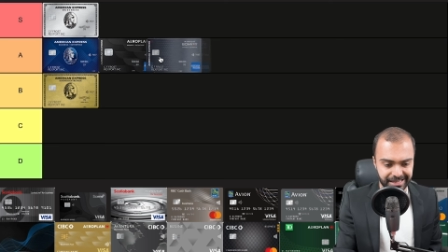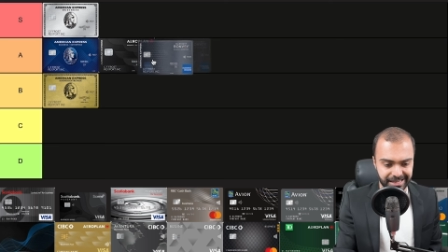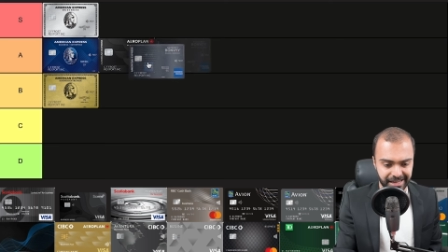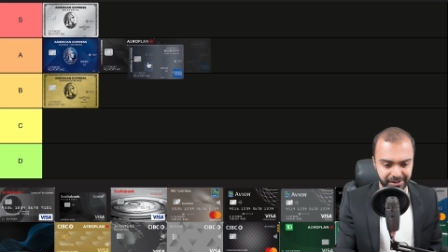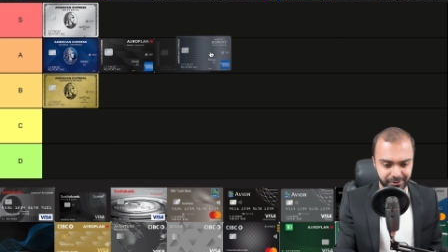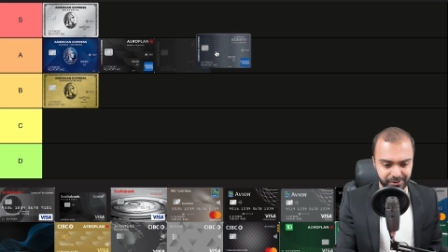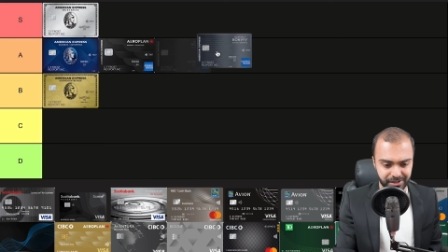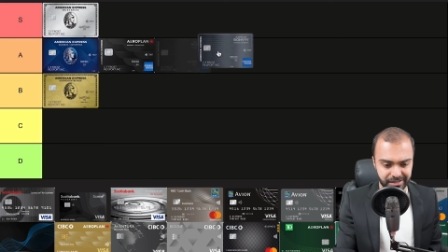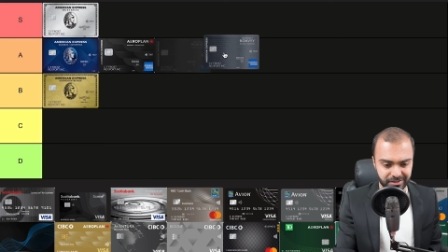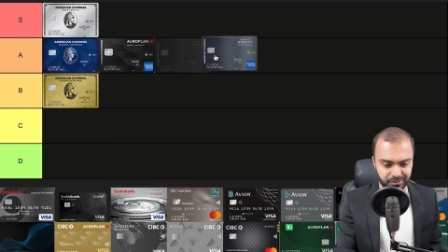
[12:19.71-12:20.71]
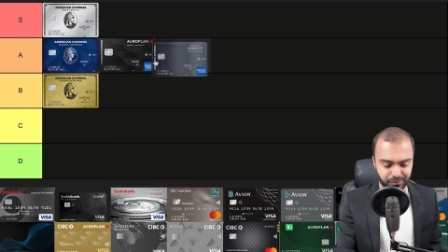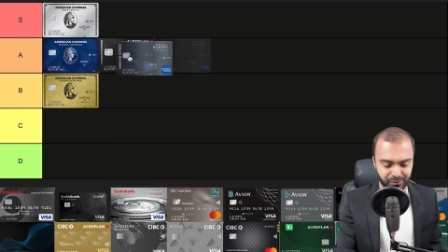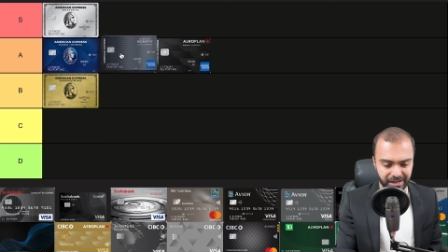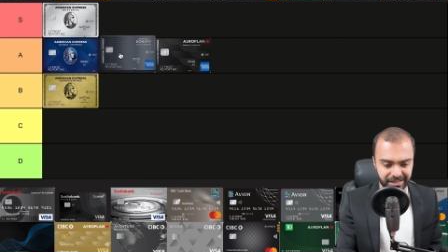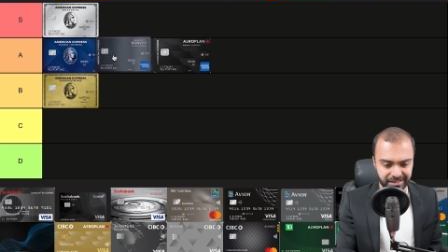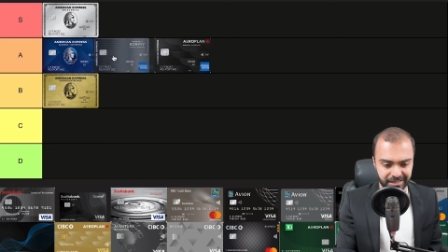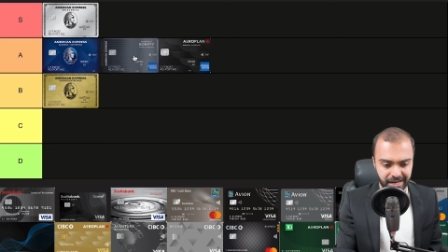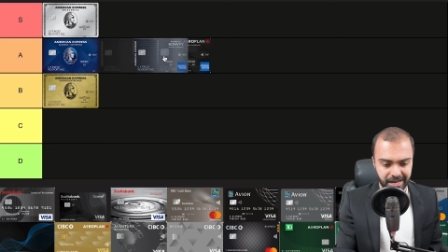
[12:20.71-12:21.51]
category as well.